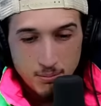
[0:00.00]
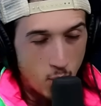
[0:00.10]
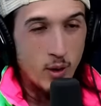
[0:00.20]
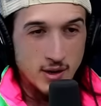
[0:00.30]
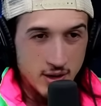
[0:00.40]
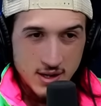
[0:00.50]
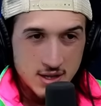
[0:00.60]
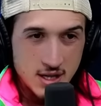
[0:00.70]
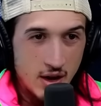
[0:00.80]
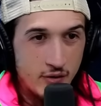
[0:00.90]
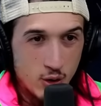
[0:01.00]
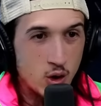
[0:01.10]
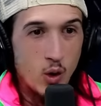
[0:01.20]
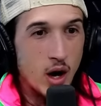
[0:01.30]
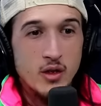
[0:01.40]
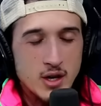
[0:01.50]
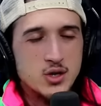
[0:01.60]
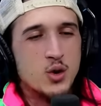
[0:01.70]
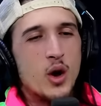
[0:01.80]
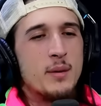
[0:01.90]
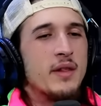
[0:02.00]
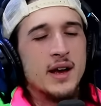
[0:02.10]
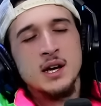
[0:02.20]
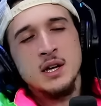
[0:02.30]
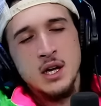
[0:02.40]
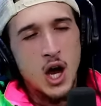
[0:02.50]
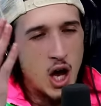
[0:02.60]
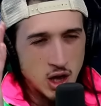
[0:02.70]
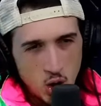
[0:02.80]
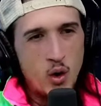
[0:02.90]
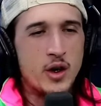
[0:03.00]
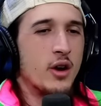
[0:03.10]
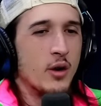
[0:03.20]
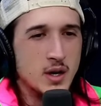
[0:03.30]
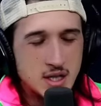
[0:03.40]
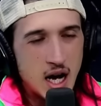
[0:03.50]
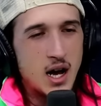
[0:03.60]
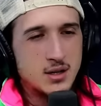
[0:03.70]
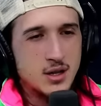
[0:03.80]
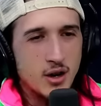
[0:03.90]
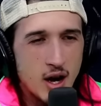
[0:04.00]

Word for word: pointless if you're going unless you're going to be like a lawyer, a doctor, an